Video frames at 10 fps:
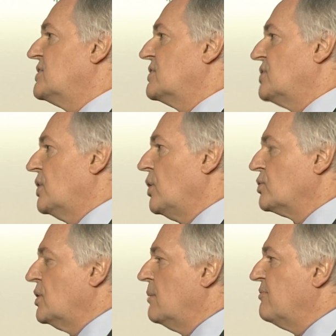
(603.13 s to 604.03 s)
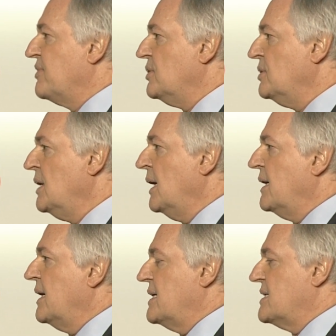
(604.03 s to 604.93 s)
such a long-term view
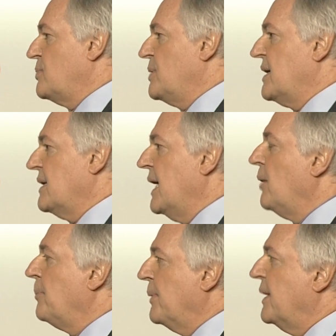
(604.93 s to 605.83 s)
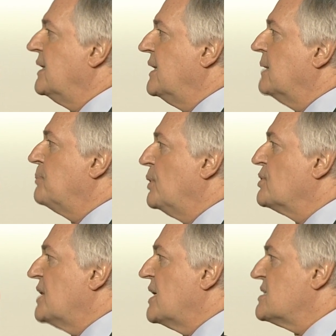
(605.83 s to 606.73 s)
is we can help in that
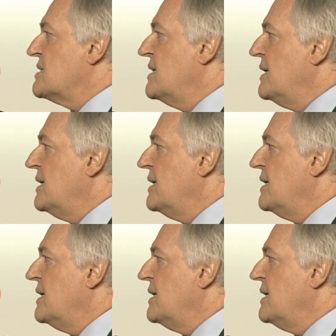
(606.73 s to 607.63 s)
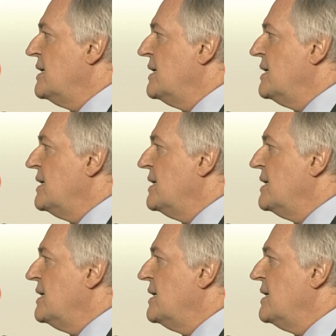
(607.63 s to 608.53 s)
process and help de-risk
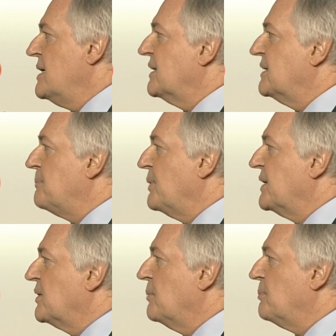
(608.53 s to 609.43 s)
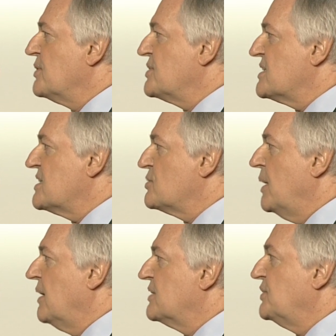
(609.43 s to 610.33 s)
a little bit the political process as
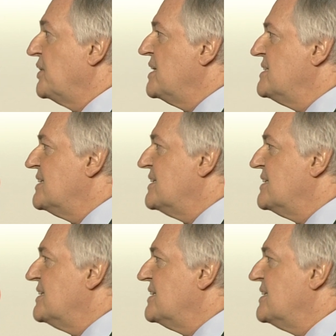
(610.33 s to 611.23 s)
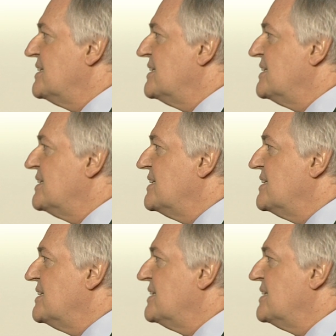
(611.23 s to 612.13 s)
well. It's not easy to be a
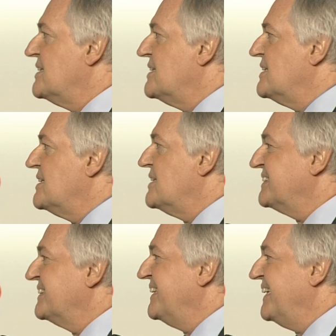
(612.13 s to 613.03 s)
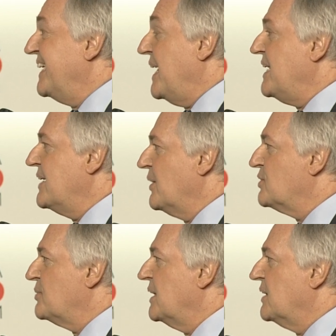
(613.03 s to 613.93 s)
politician nowadays in any
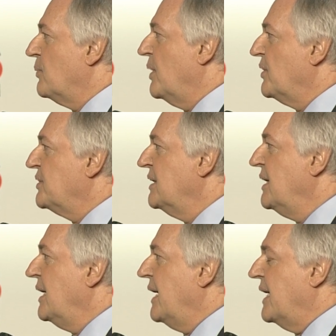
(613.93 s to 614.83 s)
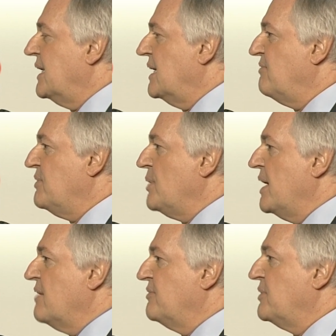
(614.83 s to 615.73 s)
country in the world. And if you
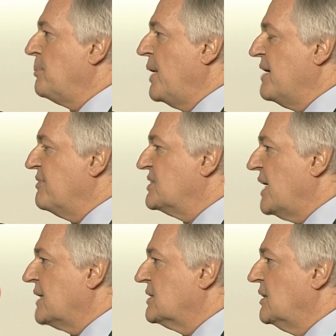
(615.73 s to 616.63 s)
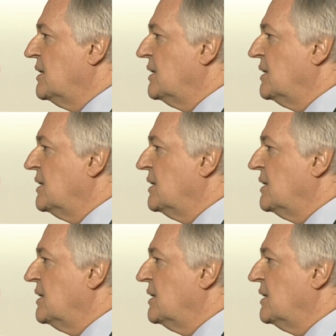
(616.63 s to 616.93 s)
have the private sector